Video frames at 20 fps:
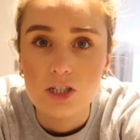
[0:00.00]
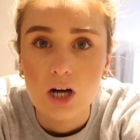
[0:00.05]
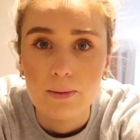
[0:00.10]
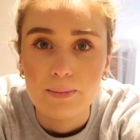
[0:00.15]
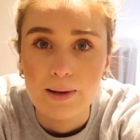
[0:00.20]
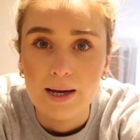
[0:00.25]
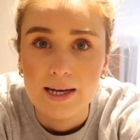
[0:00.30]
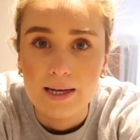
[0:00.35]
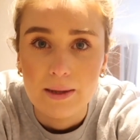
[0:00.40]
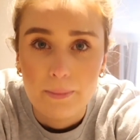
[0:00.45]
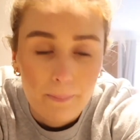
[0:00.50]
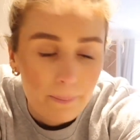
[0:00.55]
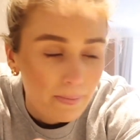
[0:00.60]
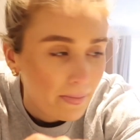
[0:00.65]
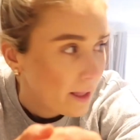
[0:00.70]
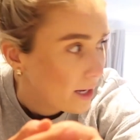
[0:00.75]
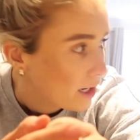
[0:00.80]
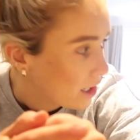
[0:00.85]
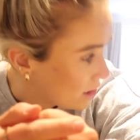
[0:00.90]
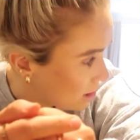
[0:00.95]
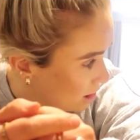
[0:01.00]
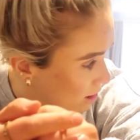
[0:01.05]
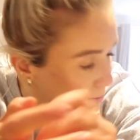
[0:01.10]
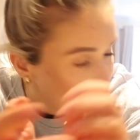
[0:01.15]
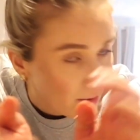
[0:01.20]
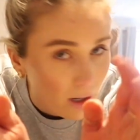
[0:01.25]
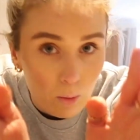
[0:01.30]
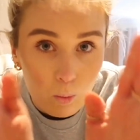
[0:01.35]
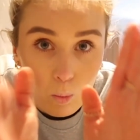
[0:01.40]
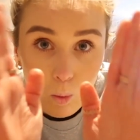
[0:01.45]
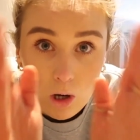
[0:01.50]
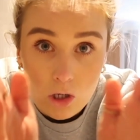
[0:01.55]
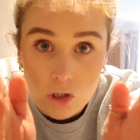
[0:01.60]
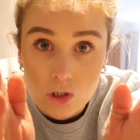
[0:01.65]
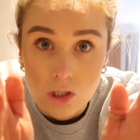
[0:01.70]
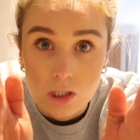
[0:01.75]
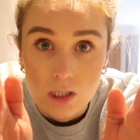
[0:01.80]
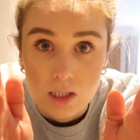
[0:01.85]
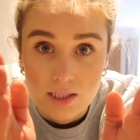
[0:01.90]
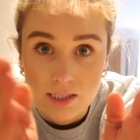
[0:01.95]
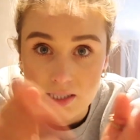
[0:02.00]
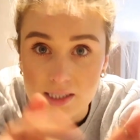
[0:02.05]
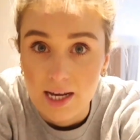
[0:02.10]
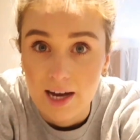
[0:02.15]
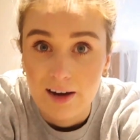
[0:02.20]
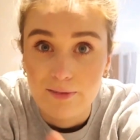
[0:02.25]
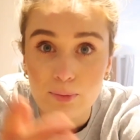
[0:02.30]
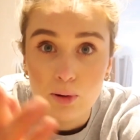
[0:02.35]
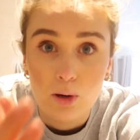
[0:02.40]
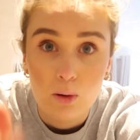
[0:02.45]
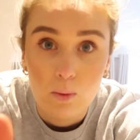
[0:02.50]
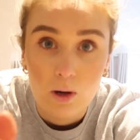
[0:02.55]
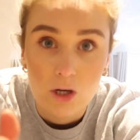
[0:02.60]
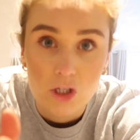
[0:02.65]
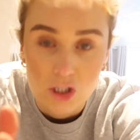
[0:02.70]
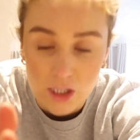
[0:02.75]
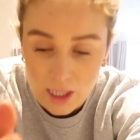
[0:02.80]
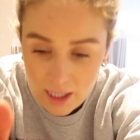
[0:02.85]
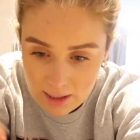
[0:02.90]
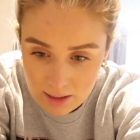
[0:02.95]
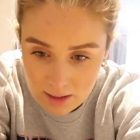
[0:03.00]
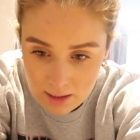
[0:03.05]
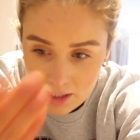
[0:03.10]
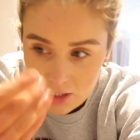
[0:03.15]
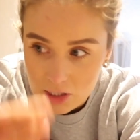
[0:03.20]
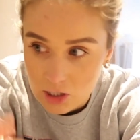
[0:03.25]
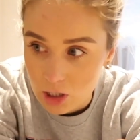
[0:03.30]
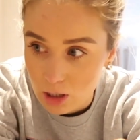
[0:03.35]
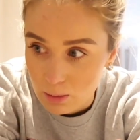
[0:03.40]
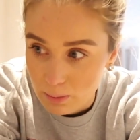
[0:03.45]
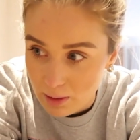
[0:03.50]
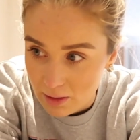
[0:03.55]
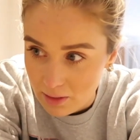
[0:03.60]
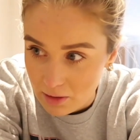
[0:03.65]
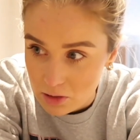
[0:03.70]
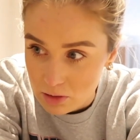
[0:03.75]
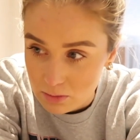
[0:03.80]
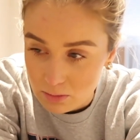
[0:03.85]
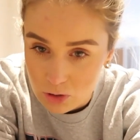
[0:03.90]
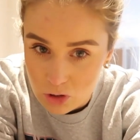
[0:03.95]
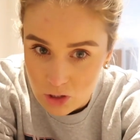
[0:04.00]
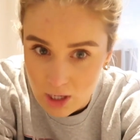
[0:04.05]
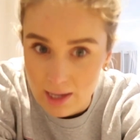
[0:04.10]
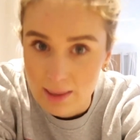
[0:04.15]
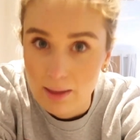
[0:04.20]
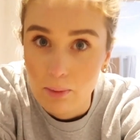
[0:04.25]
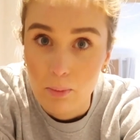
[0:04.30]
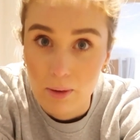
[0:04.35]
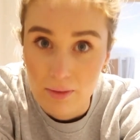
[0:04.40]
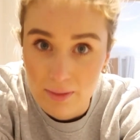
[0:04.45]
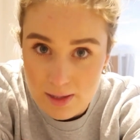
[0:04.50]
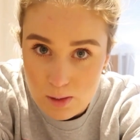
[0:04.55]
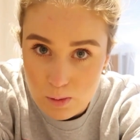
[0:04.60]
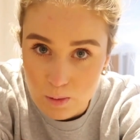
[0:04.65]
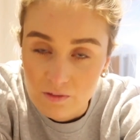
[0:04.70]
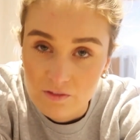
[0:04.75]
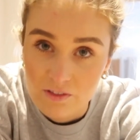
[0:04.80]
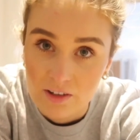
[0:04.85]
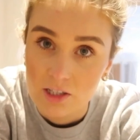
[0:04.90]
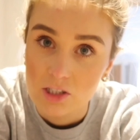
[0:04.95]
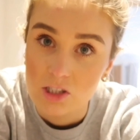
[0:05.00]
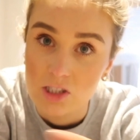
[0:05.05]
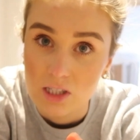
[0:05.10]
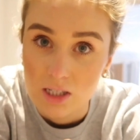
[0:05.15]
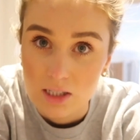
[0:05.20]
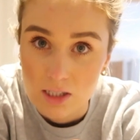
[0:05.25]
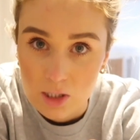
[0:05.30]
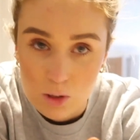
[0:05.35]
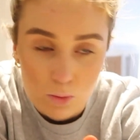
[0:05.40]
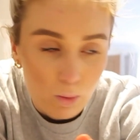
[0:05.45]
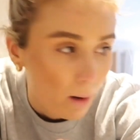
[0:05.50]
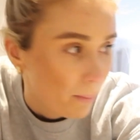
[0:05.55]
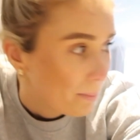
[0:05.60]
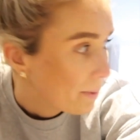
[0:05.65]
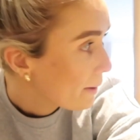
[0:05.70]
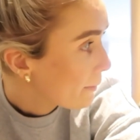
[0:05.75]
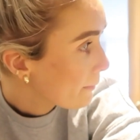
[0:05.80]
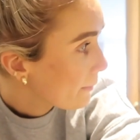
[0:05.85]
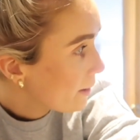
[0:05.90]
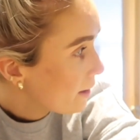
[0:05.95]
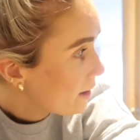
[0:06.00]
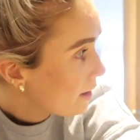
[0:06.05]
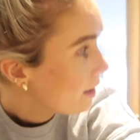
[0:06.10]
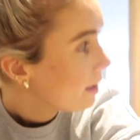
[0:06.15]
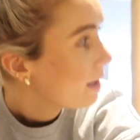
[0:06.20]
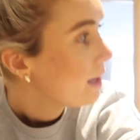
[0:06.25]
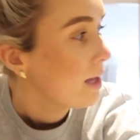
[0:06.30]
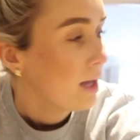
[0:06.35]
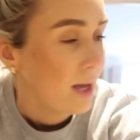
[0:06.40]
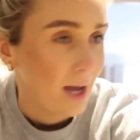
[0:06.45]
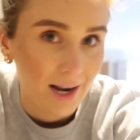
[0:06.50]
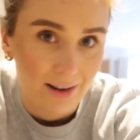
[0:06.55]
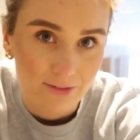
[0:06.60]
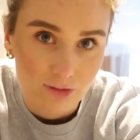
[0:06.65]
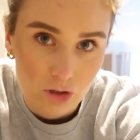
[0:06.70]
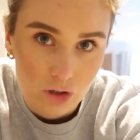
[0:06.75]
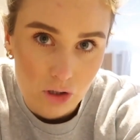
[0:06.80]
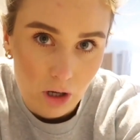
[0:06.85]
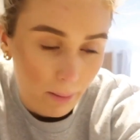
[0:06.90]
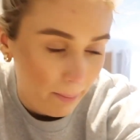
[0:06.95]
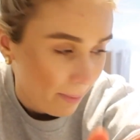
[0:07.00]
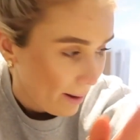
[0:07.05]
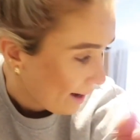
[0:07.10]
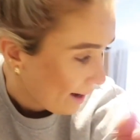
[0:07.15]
to Tommy, can you be on wash load today? I've put a wash in. Can you go put it in the tumble dryer? Then when this one finishes, can you swap them? And I've just got